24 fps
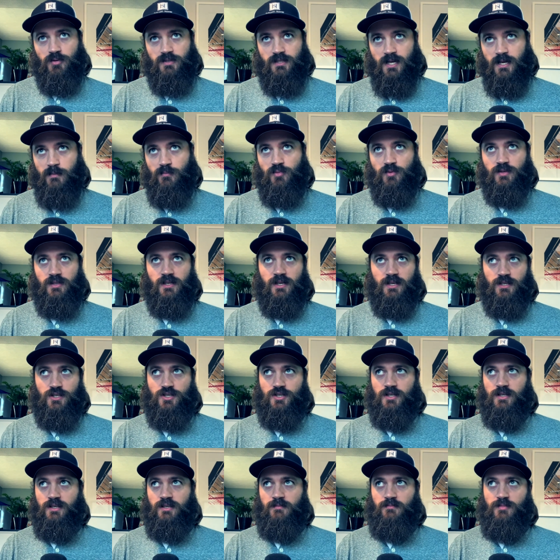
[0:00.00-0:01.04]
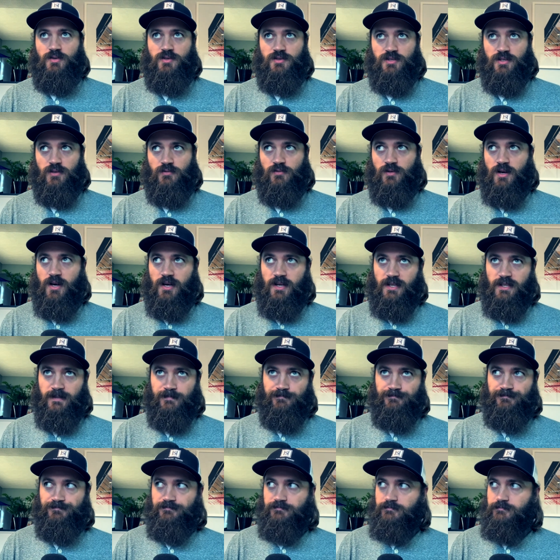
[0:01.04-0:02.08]
type production and music
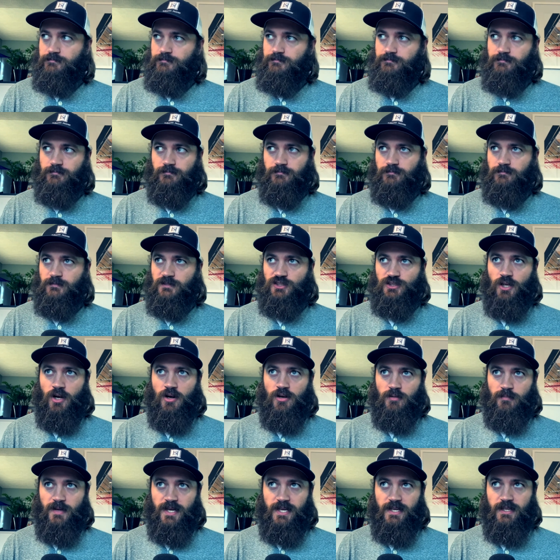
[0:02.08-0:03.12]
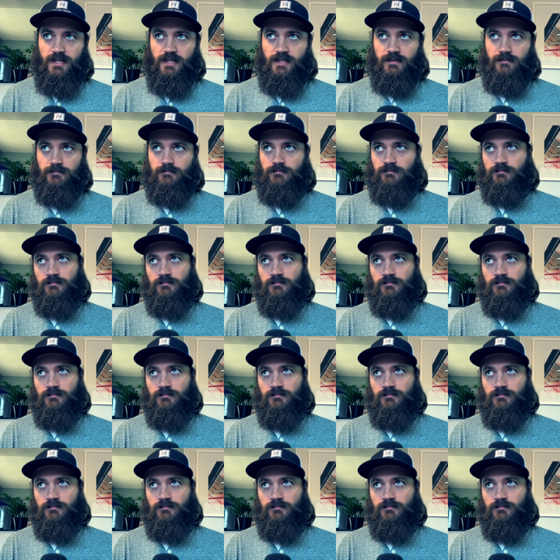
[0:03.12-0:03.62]
writing, song making,